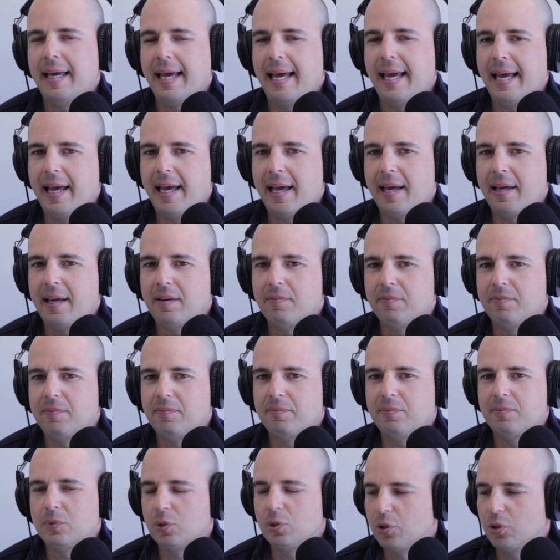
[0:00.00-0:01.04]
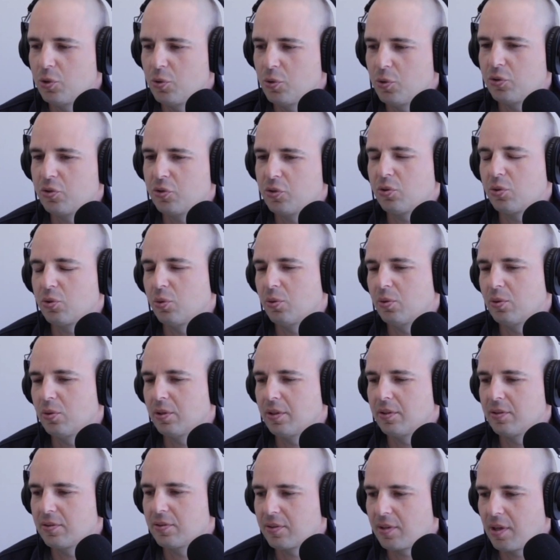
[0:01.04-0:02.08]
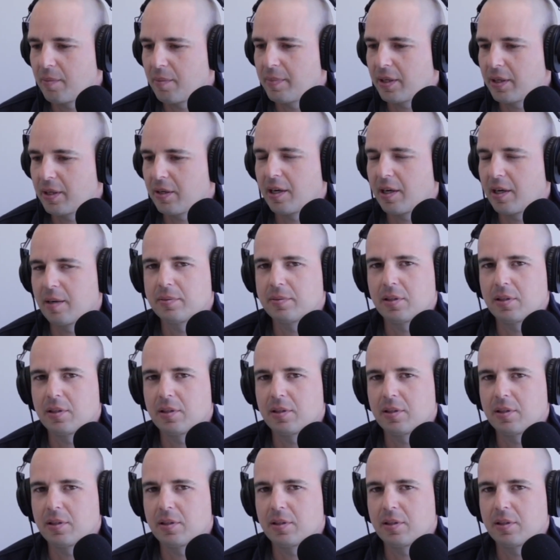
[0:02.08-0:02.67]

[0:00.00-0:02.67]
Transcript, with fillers: and loose stool and stomach cramps.